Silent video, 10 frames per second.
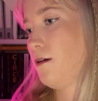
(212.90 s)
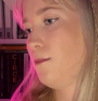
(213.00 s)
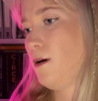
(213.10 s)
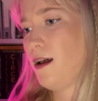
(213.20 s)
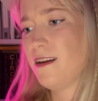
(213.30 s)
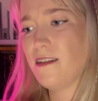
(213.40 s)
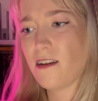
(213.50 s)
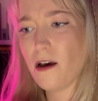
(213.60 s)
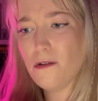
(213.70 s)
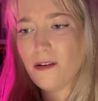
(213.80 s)
Marley's
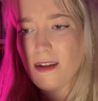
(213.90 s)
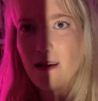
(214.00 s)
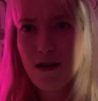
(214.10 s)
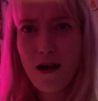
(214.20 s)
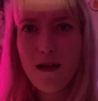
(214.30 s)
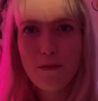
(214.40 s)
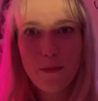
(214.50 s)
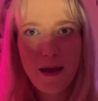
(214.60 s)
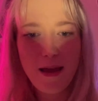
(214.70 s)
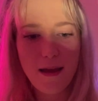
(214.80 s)
ghost, it can't
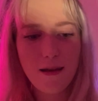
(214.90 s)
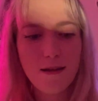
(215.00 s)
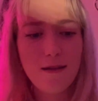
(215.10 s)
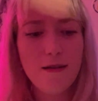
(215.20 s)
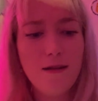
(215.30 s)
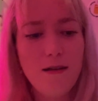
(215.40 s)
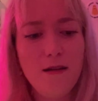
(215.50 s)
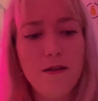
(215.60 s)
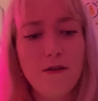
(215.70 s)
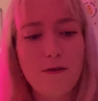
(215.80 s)
be!
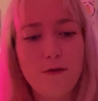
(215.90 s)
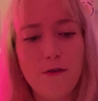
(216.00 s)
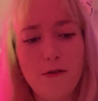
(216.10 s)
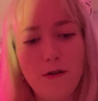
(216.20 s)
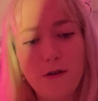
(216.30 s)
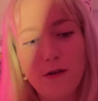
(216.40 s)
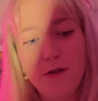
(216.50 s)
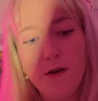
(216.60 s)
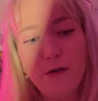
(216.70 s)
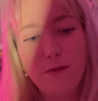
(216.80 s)
Scrooge could
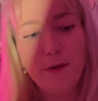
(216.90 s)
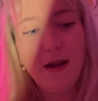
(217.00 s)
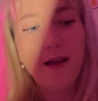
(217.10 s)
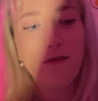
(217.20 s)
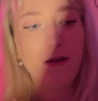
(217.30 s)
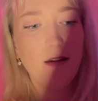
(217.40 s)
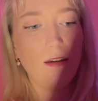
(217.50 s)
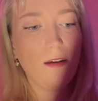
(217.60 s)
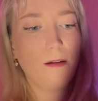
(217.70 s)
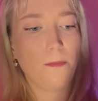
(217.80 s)
not believe
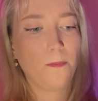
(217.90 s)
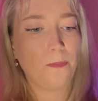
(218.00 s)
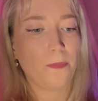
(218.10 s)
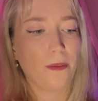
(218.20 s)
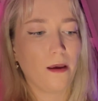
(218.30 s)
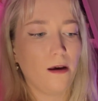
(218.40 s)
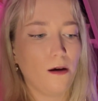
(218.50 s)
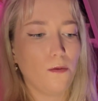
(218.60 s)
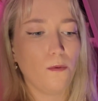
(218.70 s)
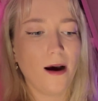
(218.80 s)
it.
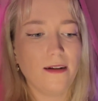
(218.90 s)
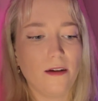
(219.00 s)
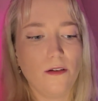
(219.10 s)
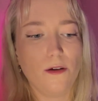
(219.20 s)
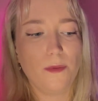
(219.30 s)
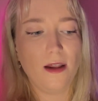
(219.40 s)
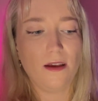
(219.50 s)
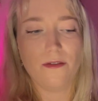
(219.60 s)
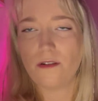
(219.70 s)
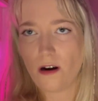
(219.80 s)
"Why don't you
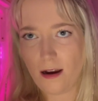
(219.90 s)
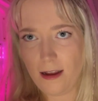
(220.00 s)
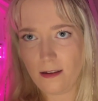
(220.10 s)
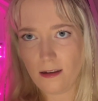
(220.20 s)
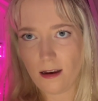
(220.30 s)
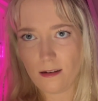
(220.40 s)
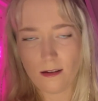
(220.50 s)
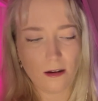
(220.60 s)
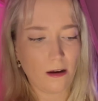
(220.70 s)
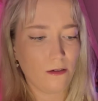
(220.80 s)
believe your eyes?"
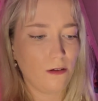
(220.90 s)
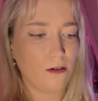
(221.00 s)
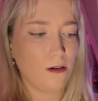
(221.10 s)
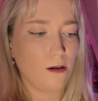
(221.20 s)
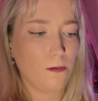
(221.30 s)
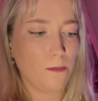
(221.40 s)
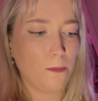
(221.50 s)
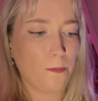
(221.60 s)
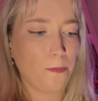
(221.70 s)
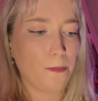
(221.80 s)
asked the ghost.
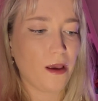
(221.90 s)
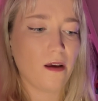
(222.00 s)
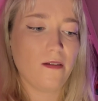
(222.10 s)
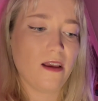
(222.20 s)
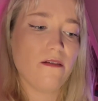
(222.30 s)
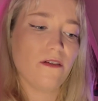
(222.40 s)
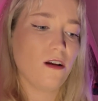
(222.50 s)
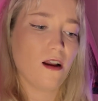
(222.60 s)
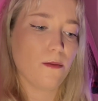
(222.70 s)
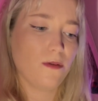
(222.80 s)
"Because even
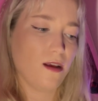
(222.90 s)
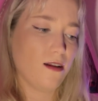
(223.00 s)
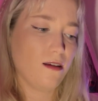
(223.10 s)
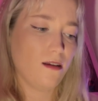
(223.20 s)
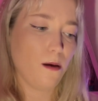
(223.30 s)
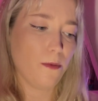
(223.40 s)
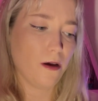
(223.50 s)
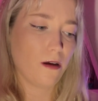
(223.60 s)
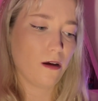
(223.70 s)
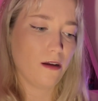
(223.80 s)
an upset
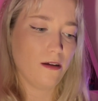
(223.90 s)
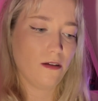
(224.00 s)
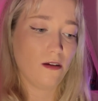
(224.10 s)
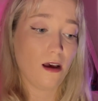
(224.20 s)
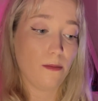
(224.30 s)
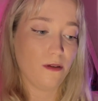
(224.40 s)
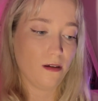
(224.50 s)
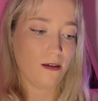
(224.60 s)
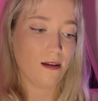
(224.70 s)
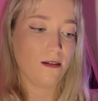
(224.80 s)
stomach can disturb the
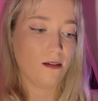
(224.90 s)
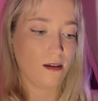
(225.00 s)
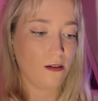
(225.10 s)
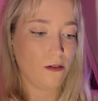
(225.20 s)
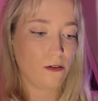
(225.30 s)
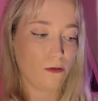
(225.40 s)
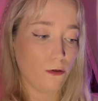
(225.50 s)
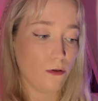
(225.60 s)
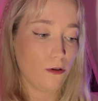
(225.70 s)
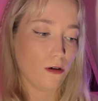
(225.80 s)
senses,"
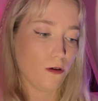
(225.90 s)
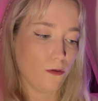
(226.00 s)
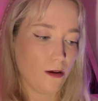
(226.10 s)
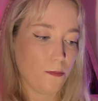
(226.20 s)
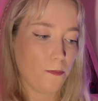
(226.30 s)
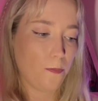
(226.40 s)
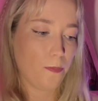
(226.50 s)
Scrooge told him.